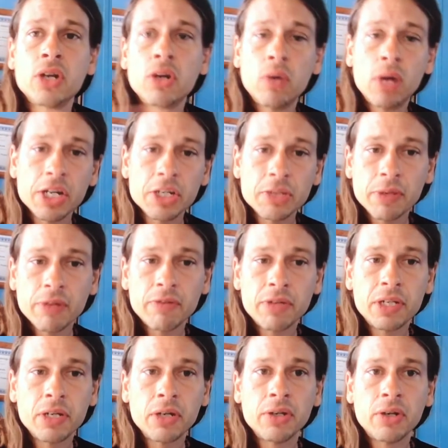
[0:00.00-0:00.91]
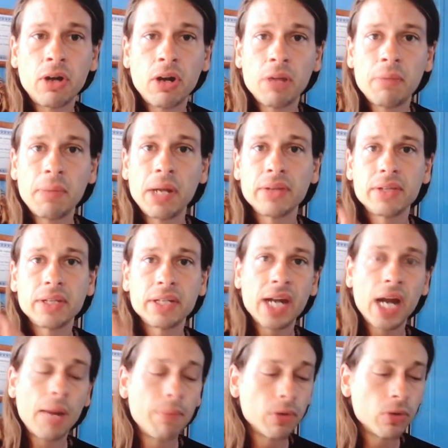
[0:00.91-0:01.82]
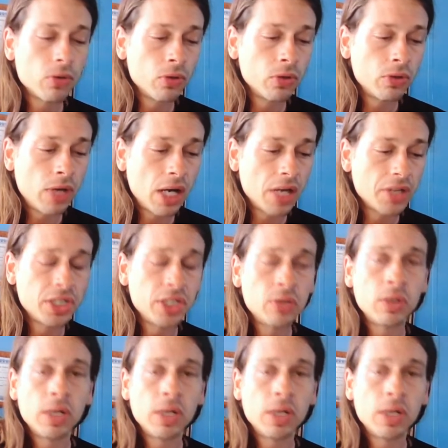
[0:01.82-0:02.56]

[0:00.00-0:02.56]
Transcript: go watch my video on all about the Capricorn Rashi,